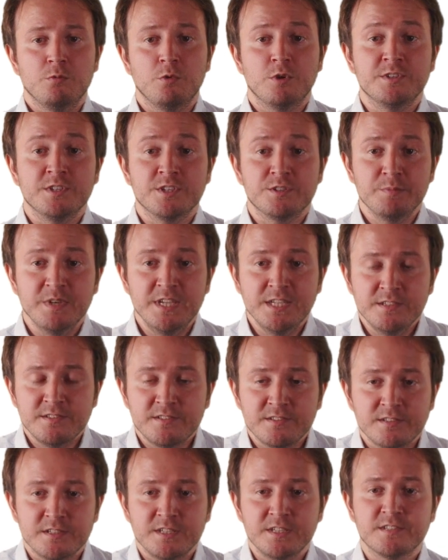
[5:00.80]
What this
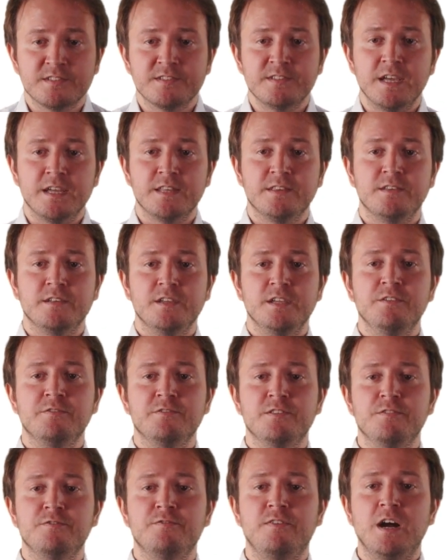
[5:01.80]
means is that
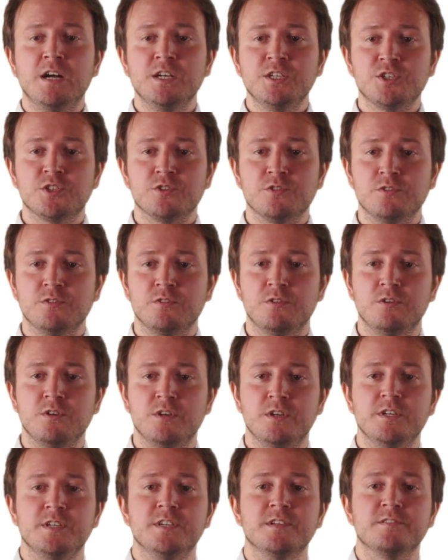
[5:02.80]
if the function
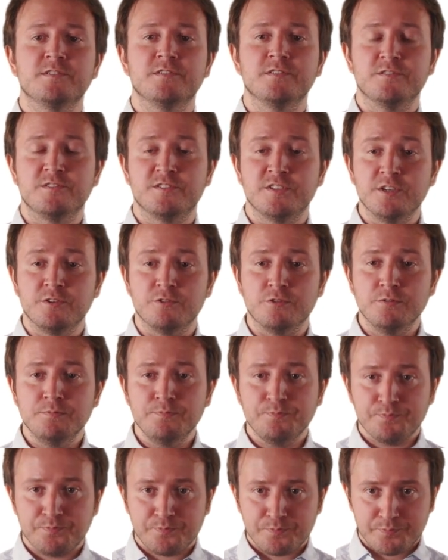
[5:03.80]
is
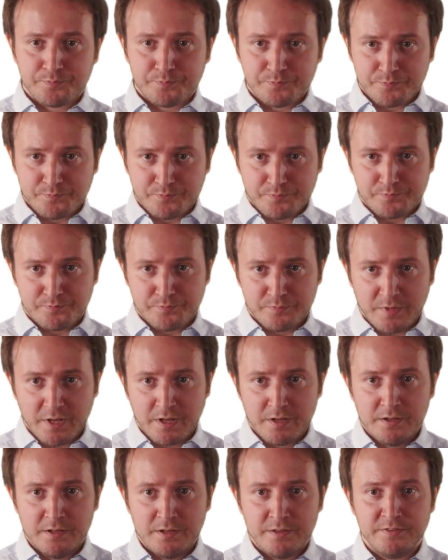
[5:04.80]
0,
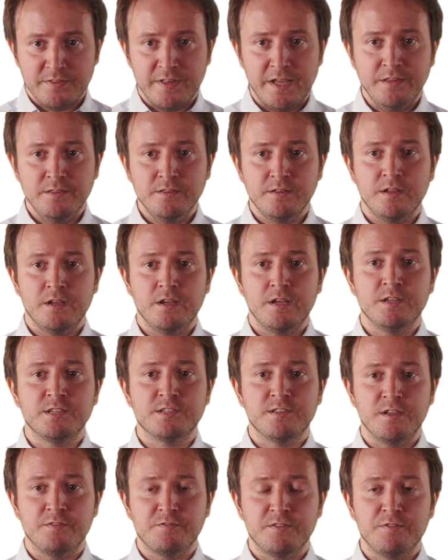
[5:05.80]
then
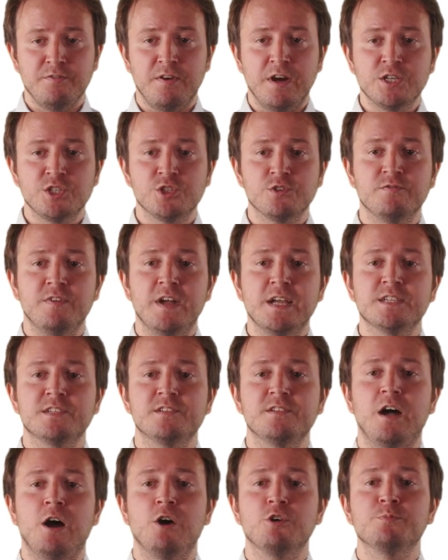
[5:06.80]
if the function of
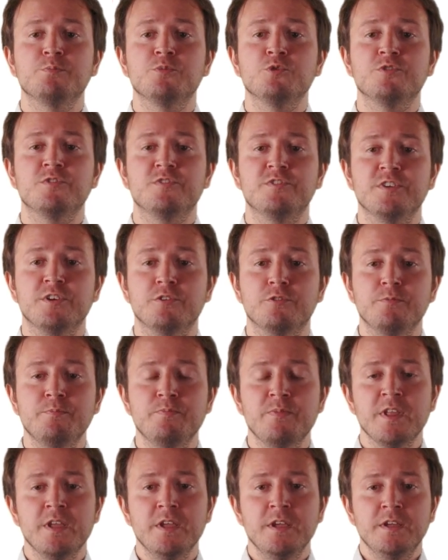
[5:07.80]
x outputs
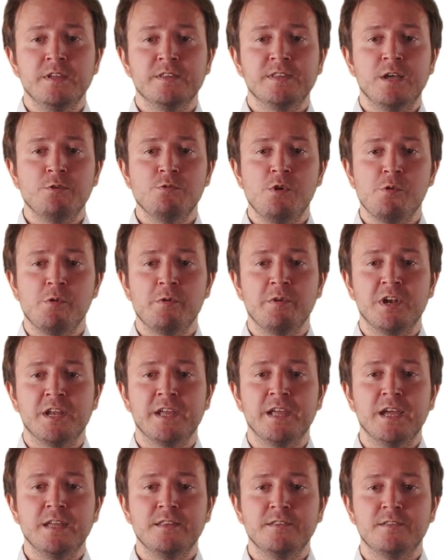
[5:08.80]
0, then what we will
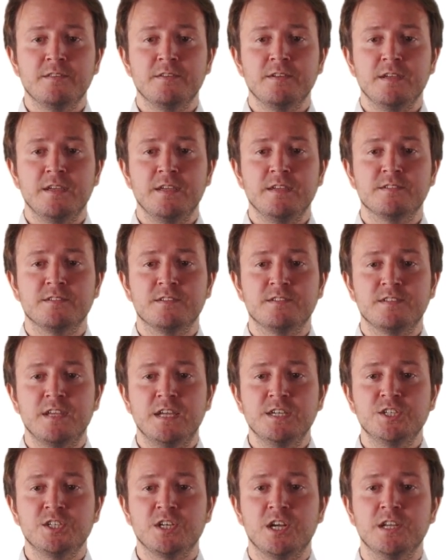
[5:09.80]
get is
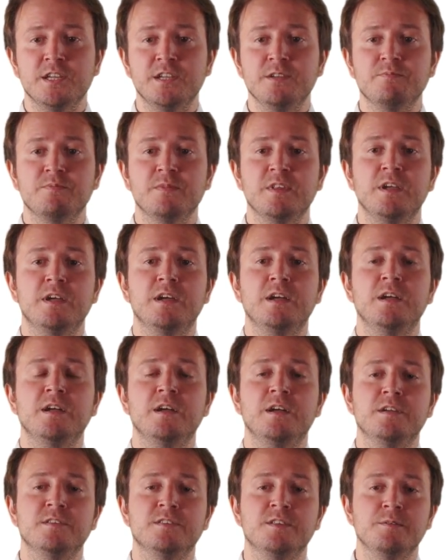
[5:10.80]
essentially
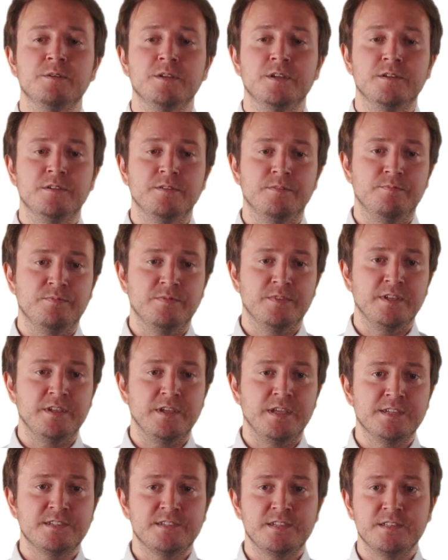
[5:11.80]

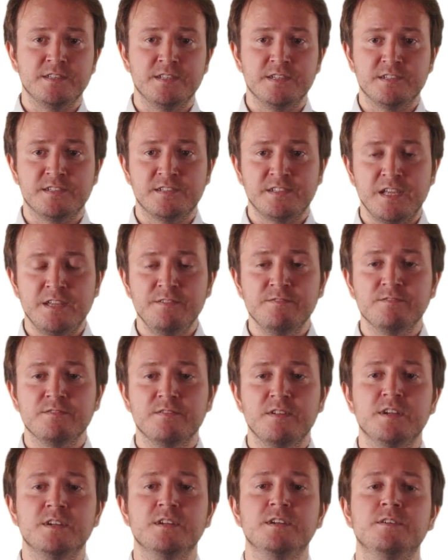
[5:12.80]
the
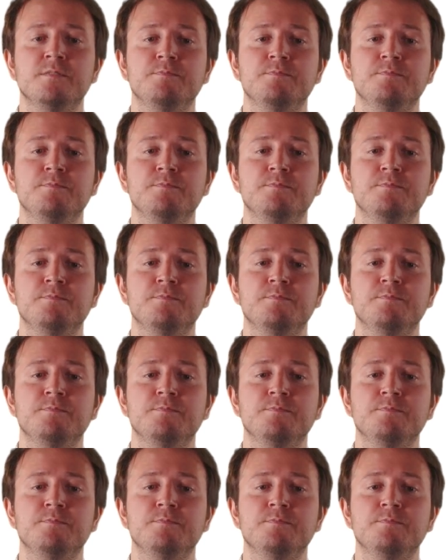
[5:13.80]
same